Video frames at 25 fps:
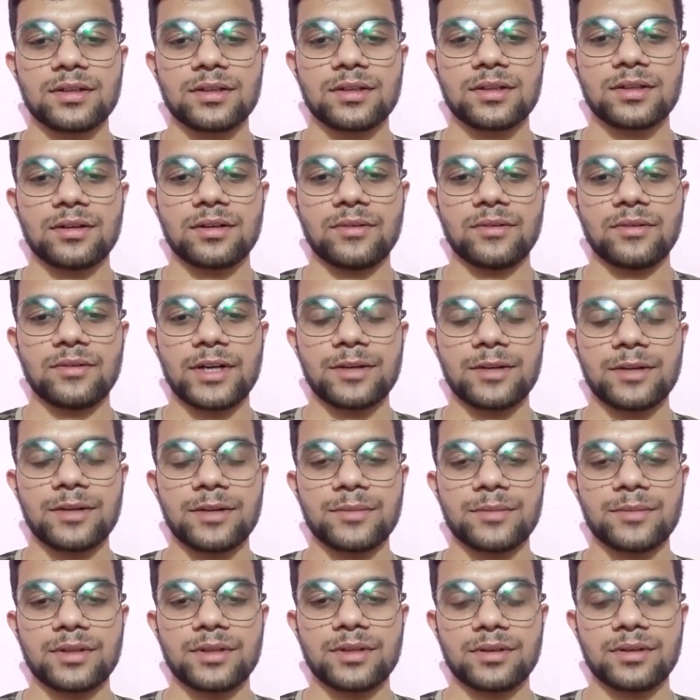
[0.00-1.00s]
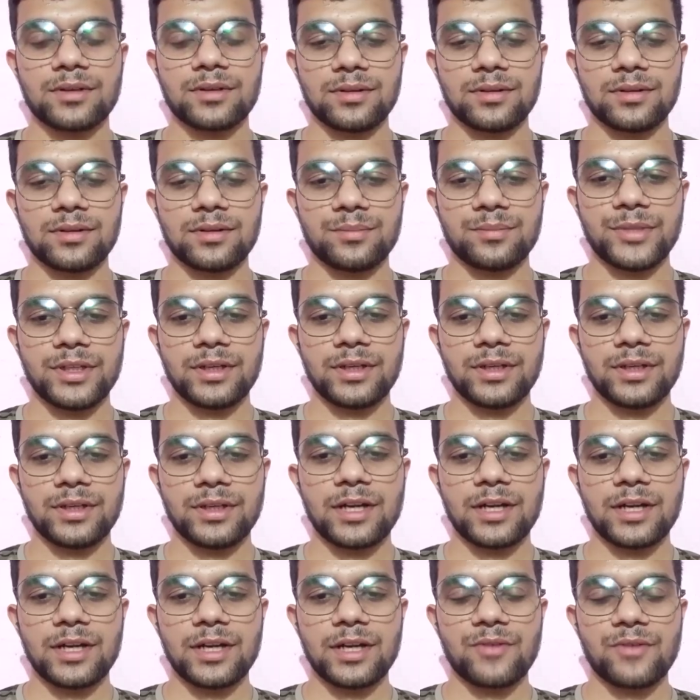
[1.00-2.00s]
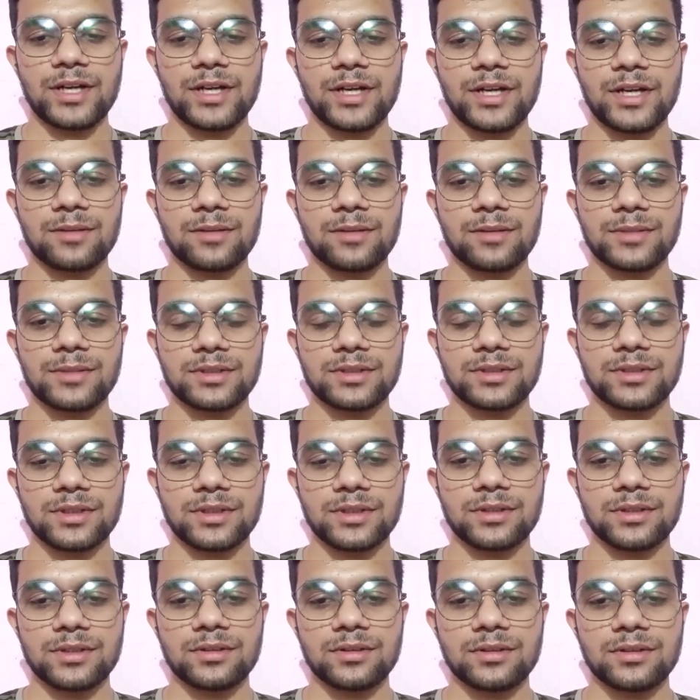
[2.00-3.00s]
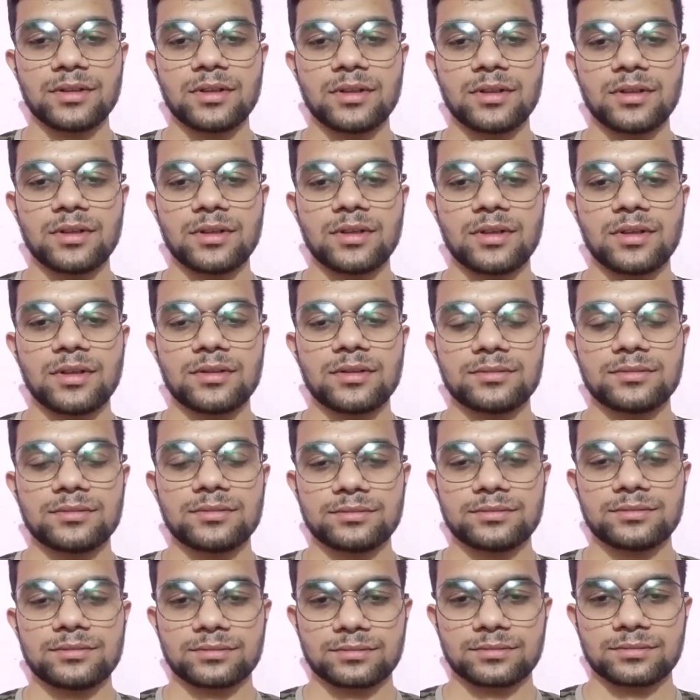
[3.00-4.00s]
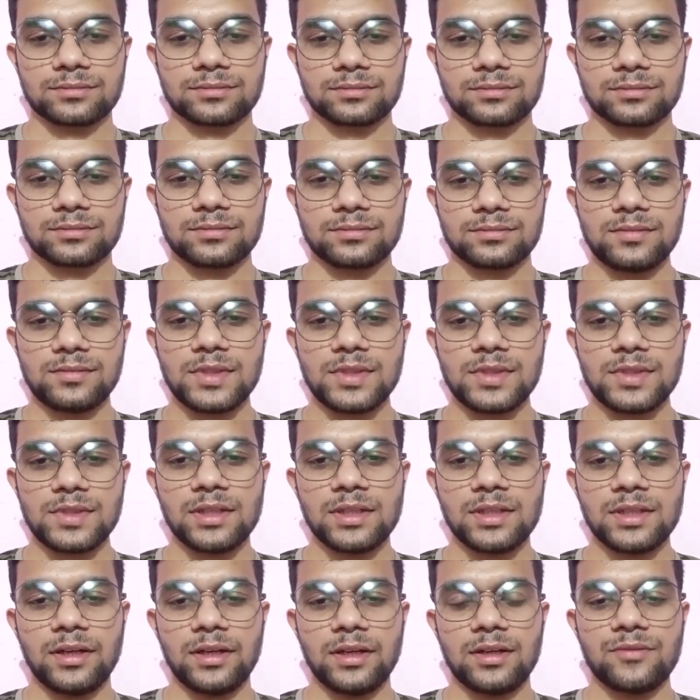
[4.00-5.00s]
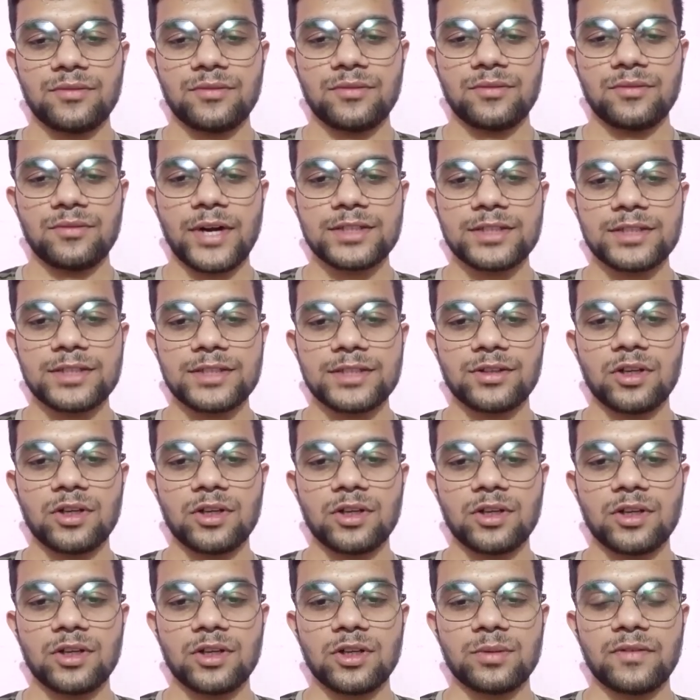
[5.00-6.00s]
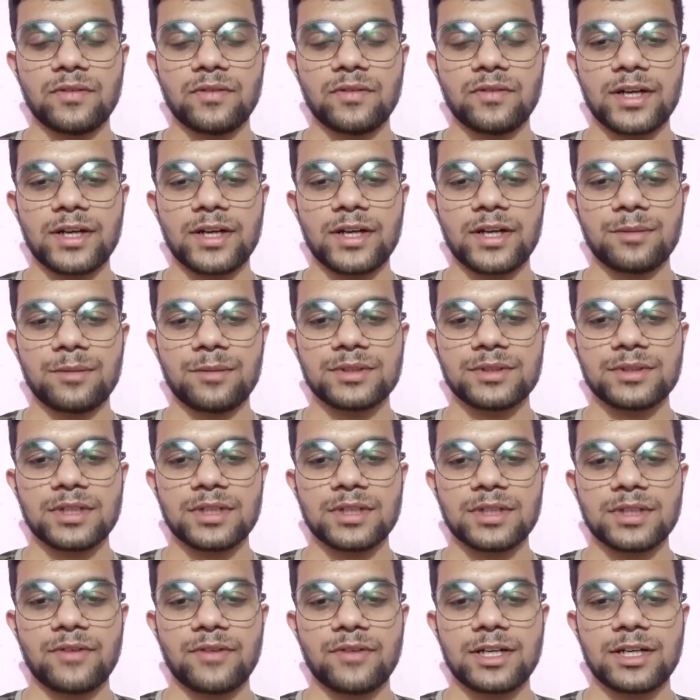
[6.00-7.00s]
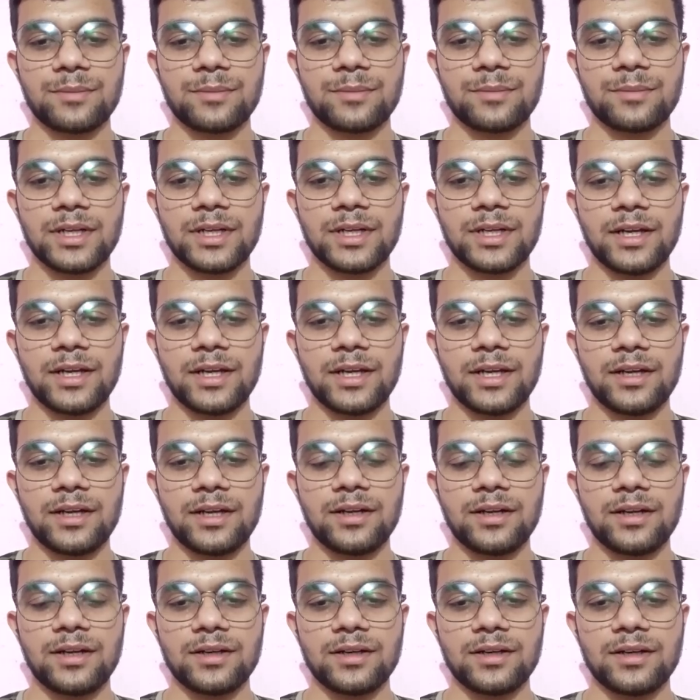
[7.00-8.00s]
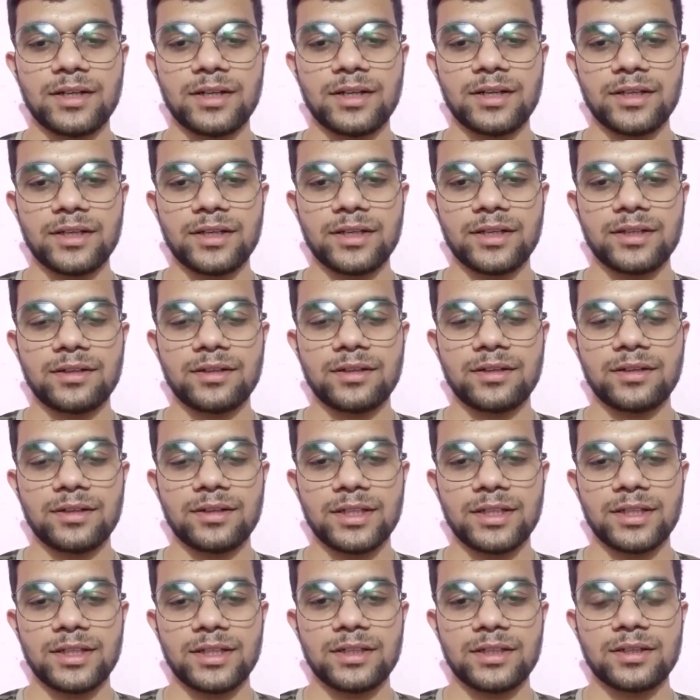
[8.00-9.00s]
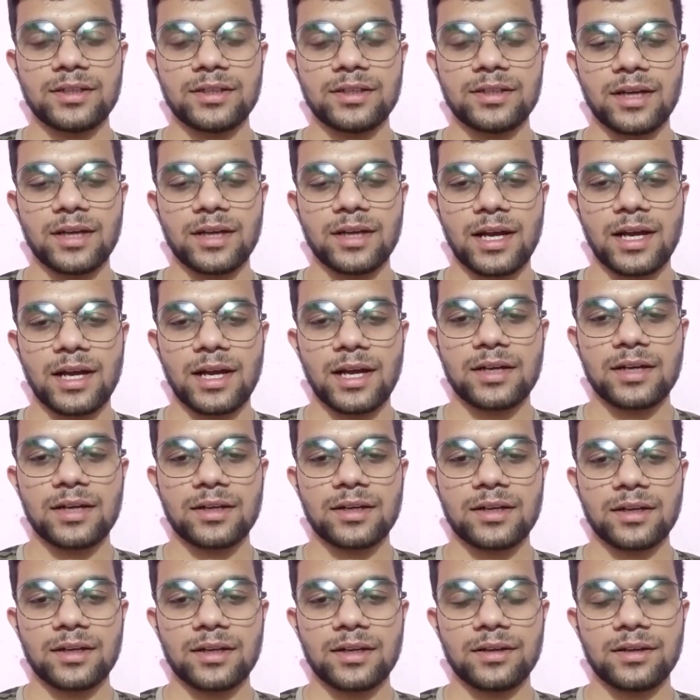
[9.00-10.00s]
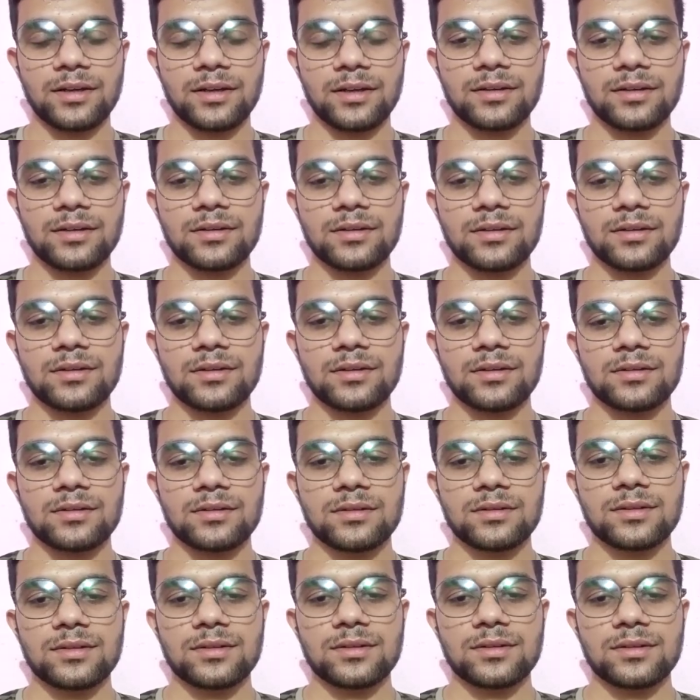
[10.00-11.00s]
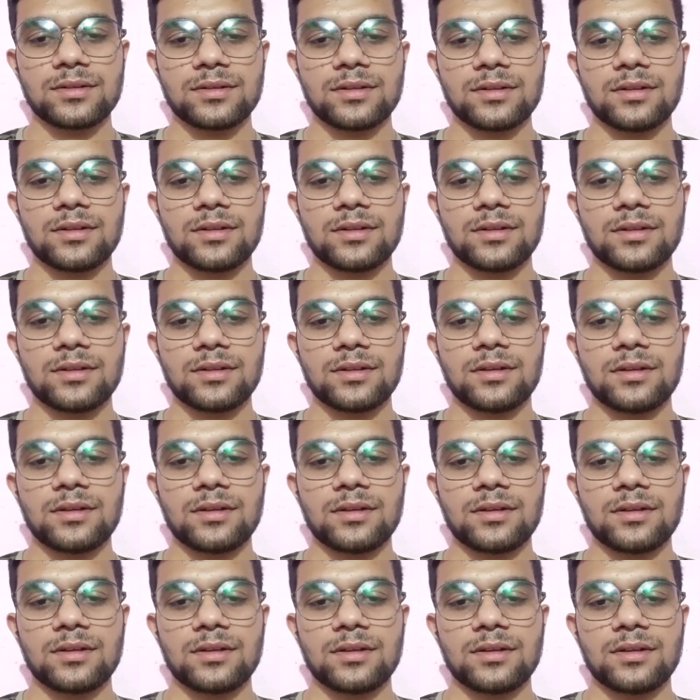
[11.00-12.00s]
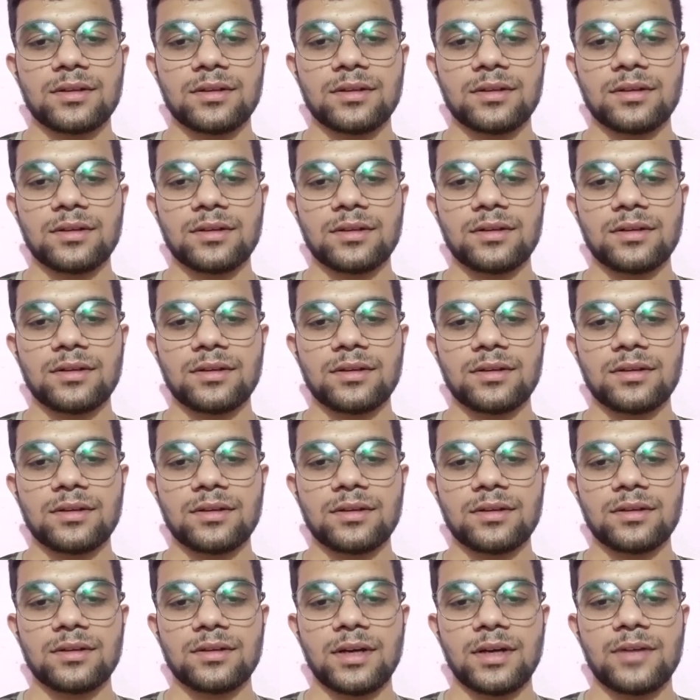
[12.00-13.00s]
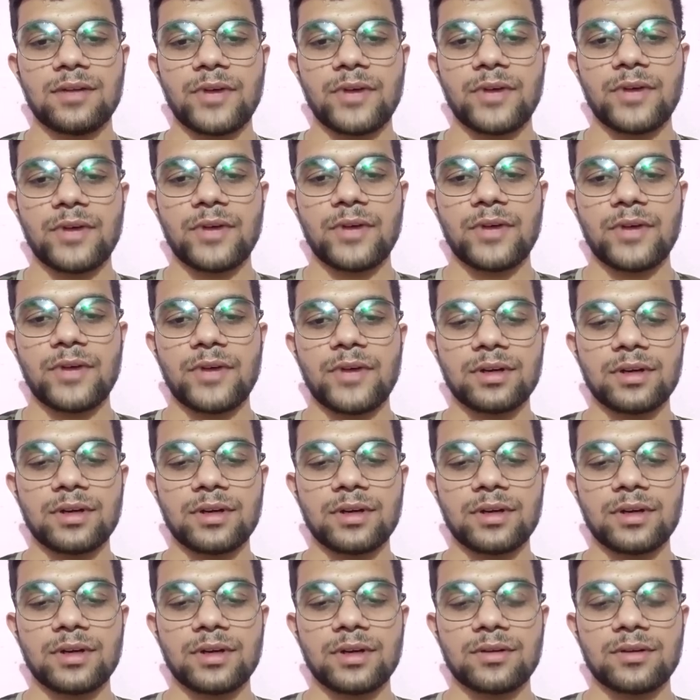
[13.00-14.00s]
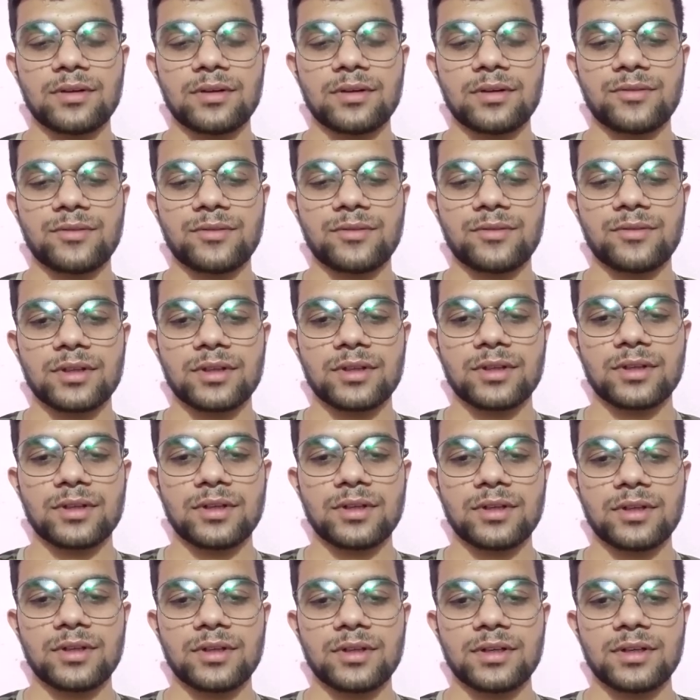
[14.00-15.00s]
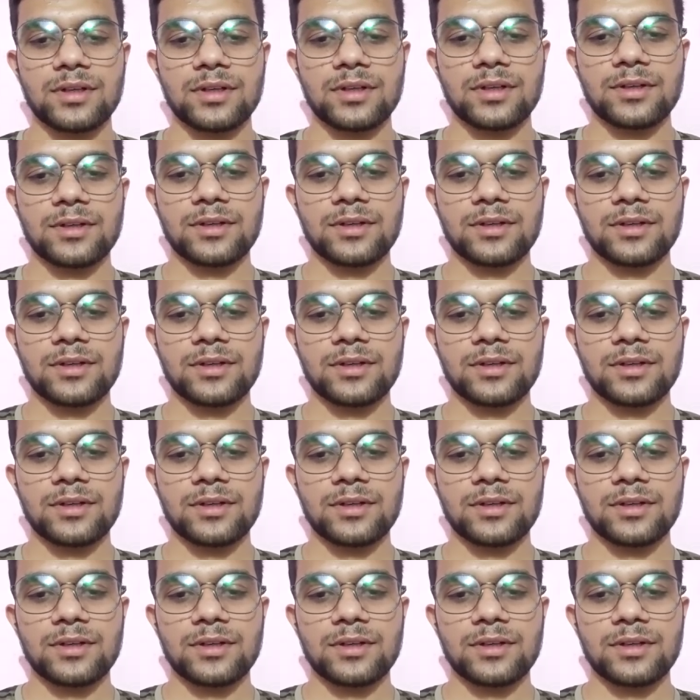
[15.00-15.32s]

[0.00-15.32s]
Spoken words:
And fat soluble vitamins are vitamin A, D, E, and K. And vitamin B having further divided into vitamin B1, B2, B3, B5, B6, B7, B9, and